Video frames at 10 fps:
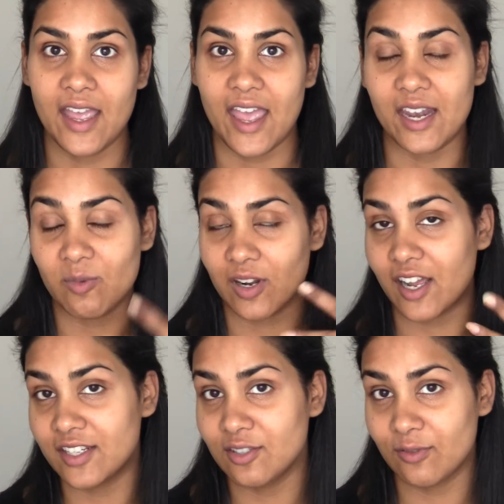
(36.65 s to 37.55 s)
And the one
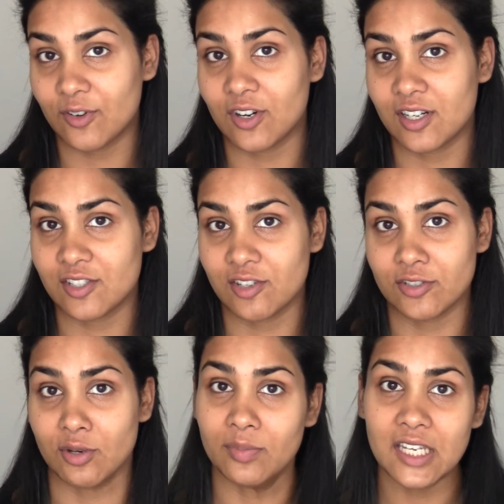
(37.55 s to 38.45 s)
I do for
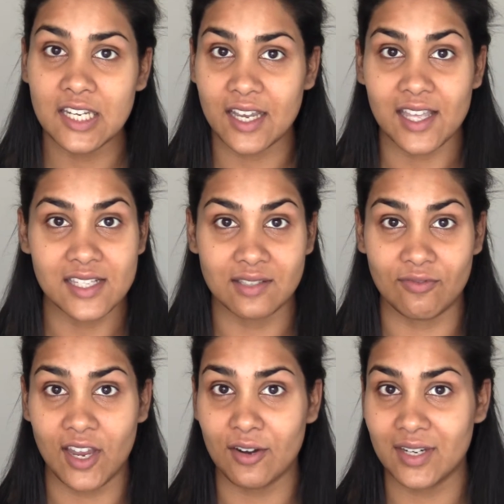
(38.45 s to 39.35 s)
social media is
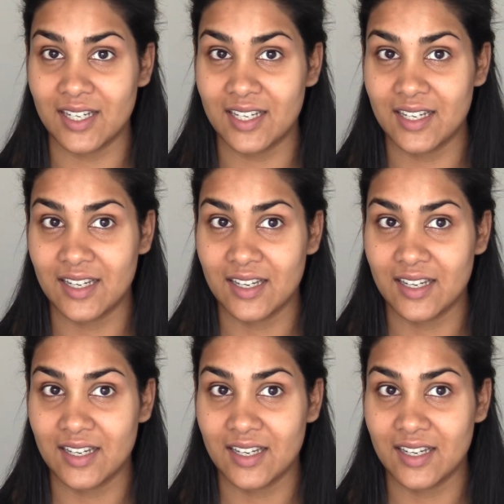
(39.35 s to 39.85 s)
very